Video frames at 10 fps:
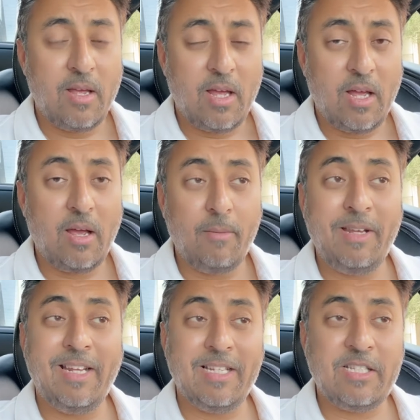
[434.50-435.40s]
I
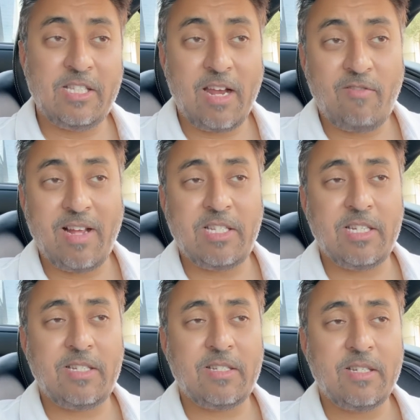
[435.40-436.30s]
mean, it is Z
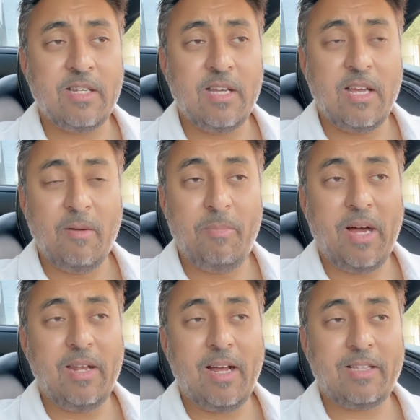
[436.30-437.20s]
rated,
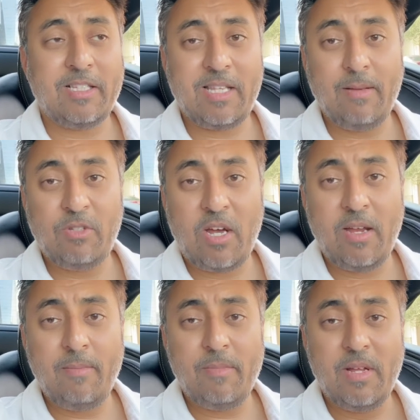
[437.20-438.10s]
but at the same
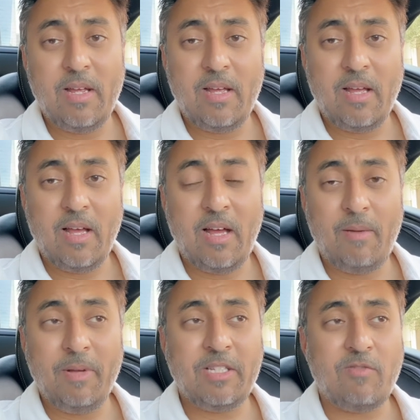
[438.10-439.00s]
time,
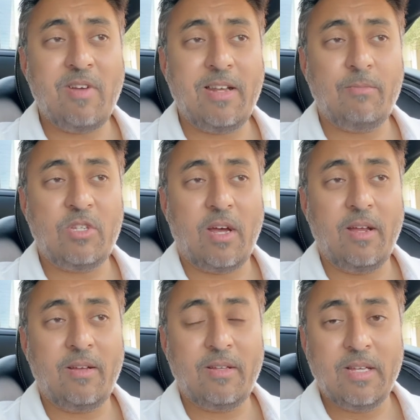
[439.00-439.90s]
it's a random
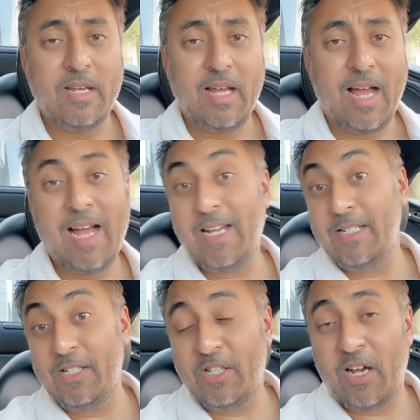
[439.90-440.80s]
tyre.
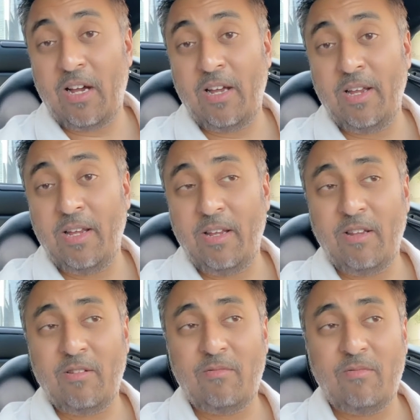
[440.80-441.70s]
And I
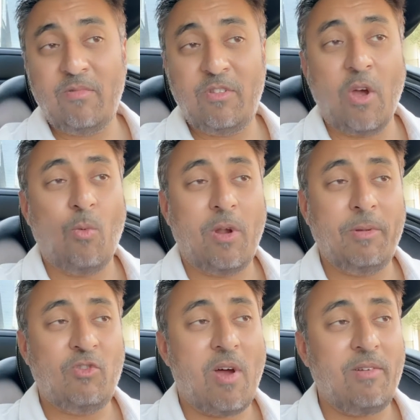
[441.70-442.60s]
don't want to
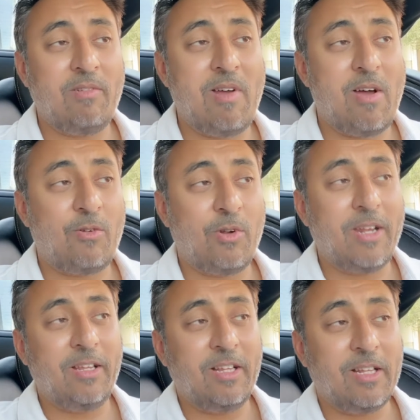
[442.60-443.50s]
be driving around on
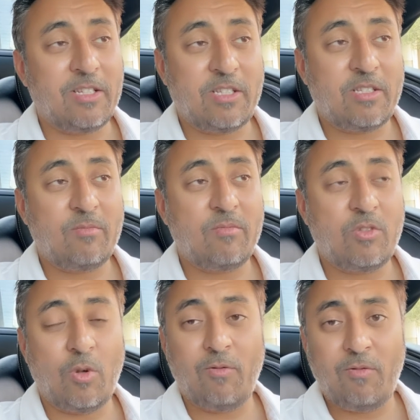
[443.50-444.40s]
anything that's
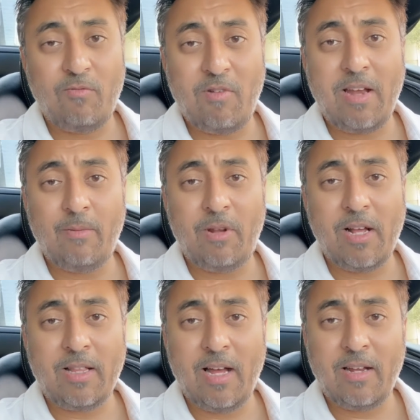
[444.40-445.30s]
sort of random
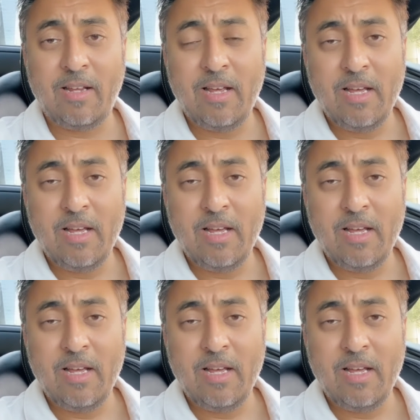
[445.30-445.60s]
like that.